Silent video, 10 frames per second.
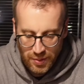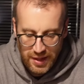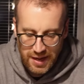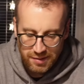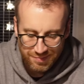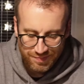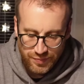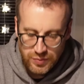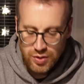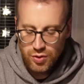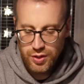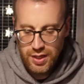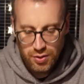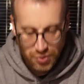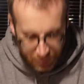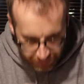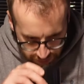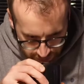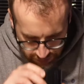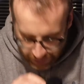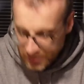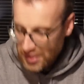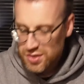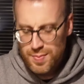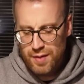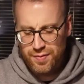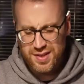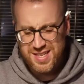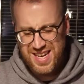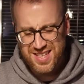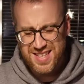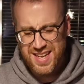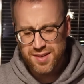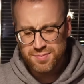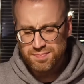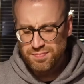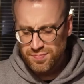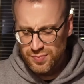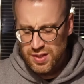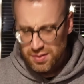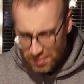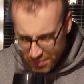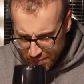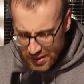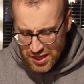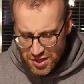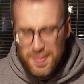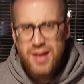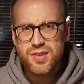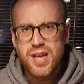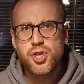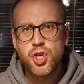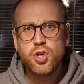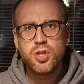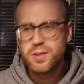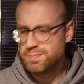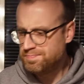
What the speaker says: with that. Looking good. They smell fantastic. It smells like chocolate.